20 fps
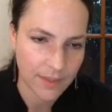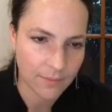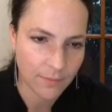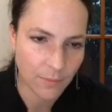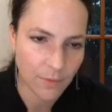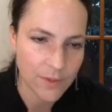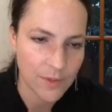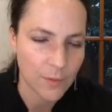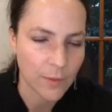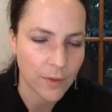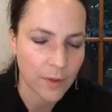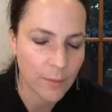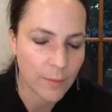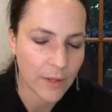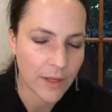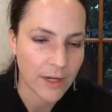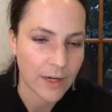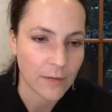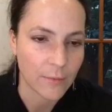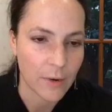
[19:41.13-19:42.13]
wasn't really
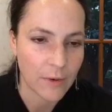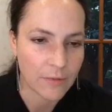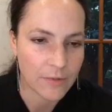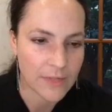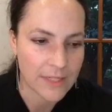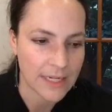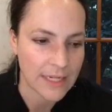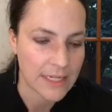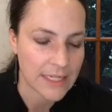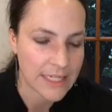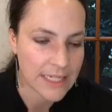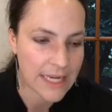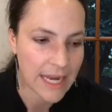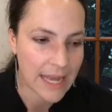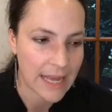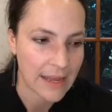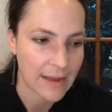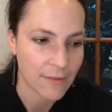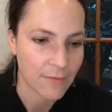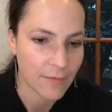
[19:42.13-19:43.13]
planning on referencing it
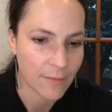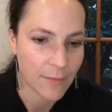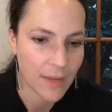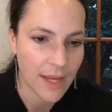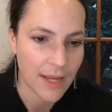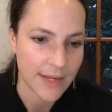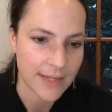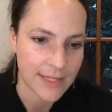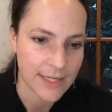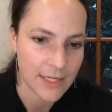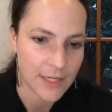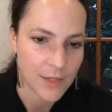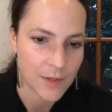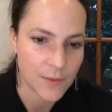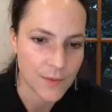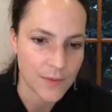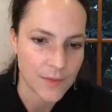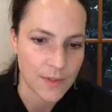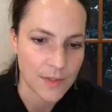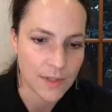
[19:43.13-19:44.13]
today, from Casey
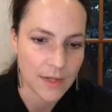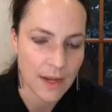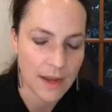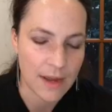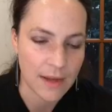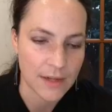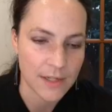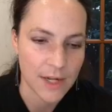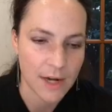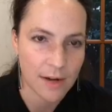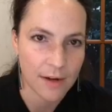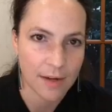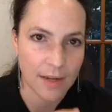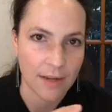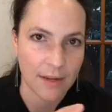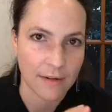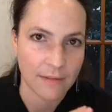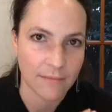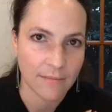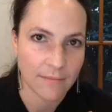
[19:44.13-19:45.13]
Newton
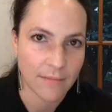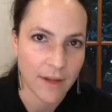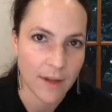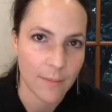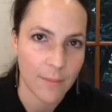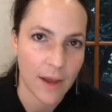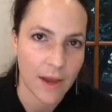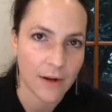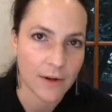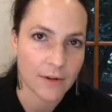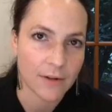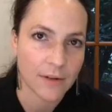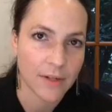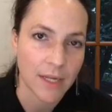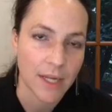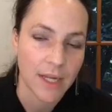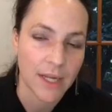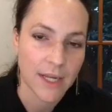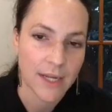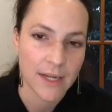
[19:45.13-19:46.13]
talking about
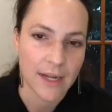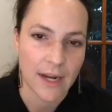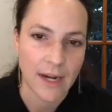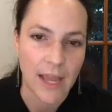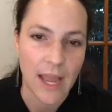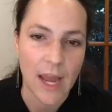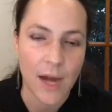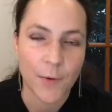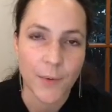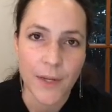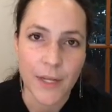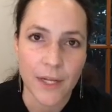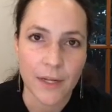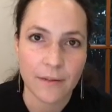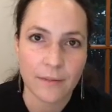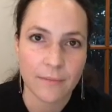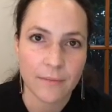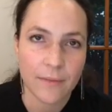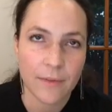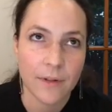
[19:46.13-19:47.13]
kind of how we
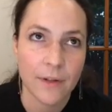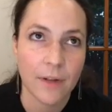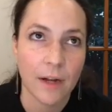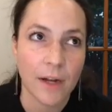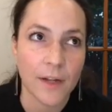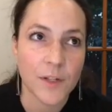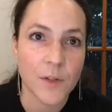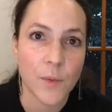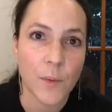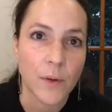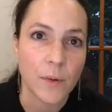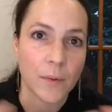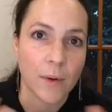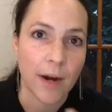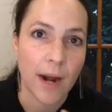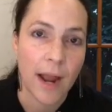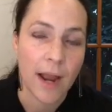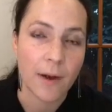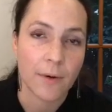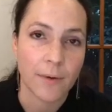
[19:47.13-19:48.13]
got to where we're
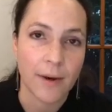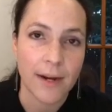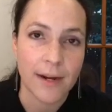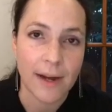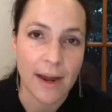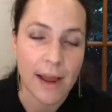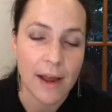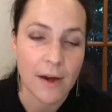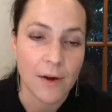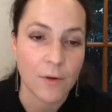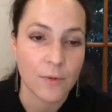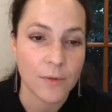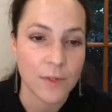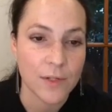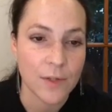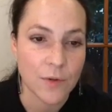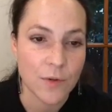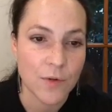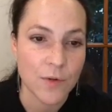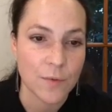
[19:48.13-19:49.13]
at right now with
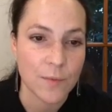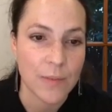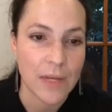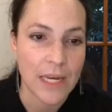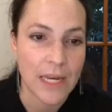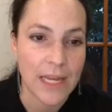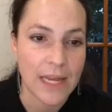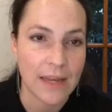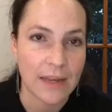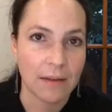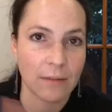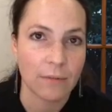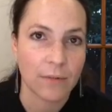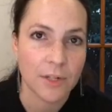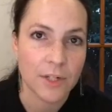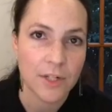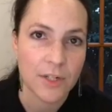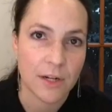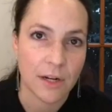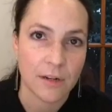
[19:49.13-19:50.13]
social media,
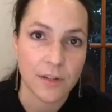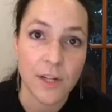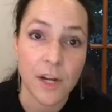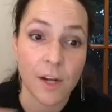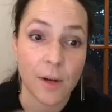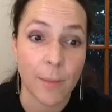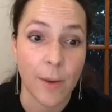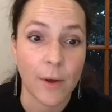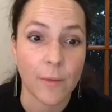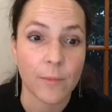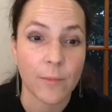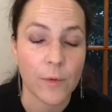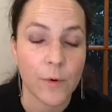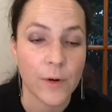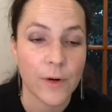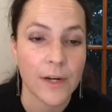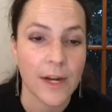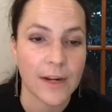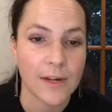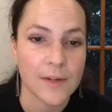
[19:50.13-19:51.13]
which I'll talk about more
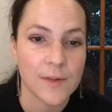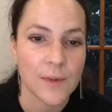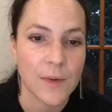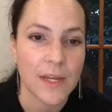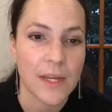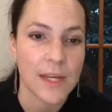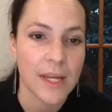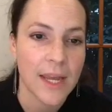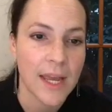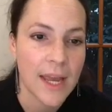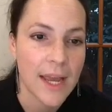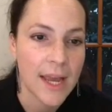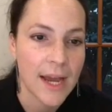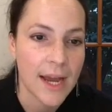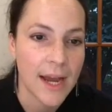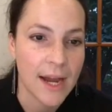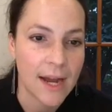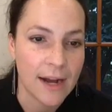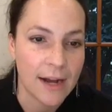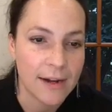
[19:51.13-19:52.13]
next week.
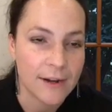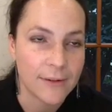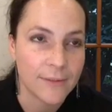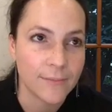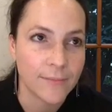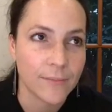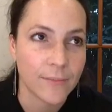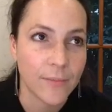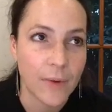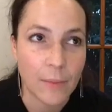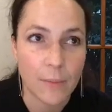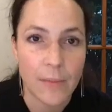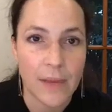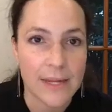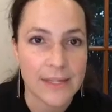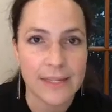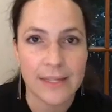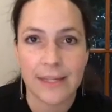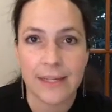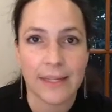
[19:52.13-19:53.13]
But
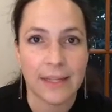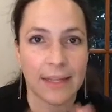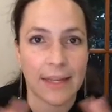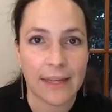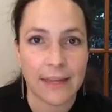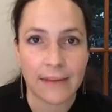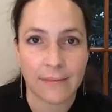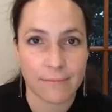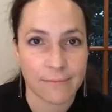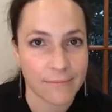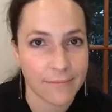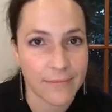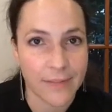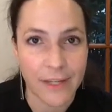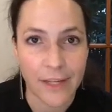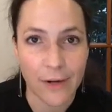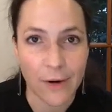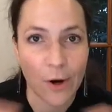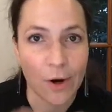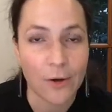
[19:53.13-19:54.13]
basically,
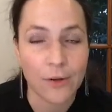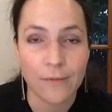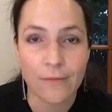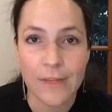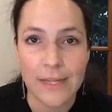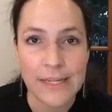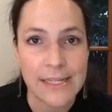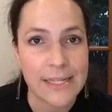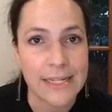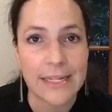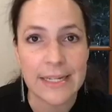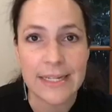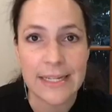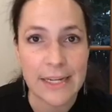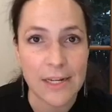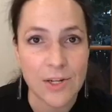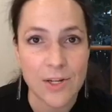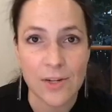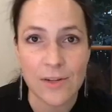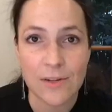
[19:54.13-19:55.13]
all of these
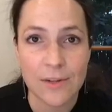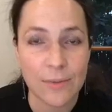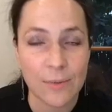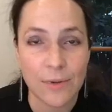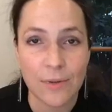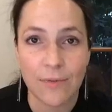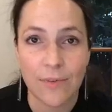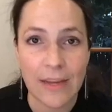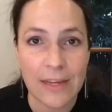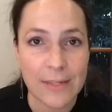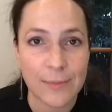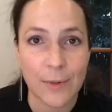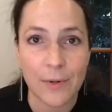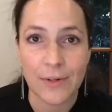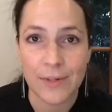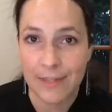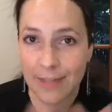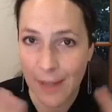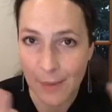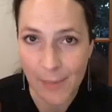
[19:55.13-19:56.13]
decisions with Facebook
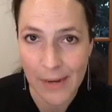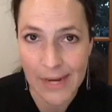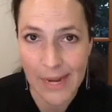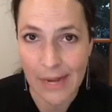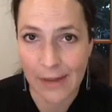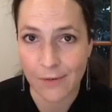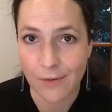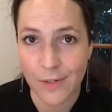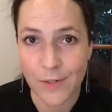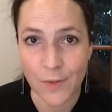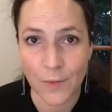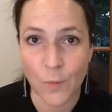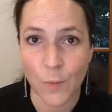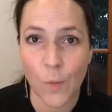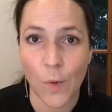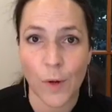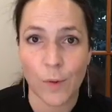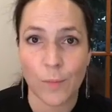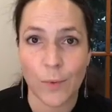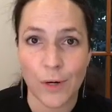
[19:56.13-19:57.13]
is coming down to
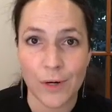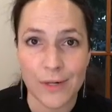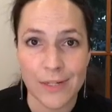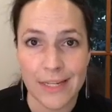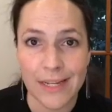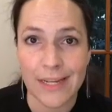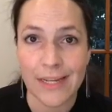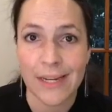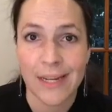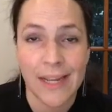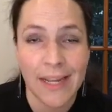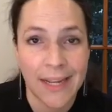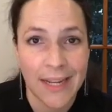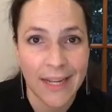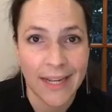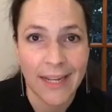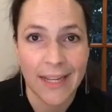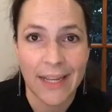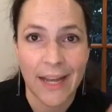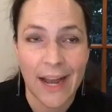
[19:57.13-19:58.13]
one person.
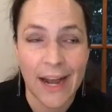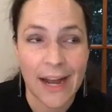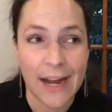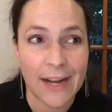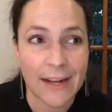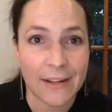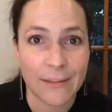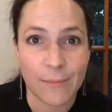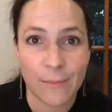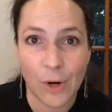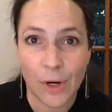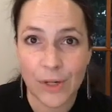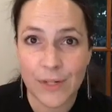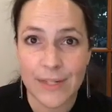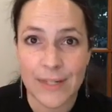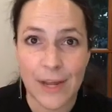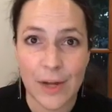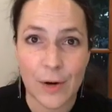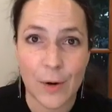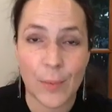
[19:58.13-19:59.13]
Mark
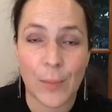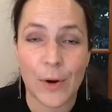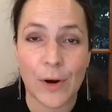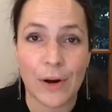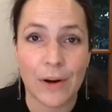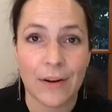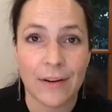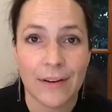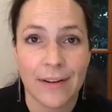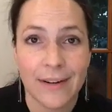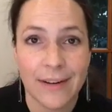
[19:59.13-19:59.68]
Zuckerberg,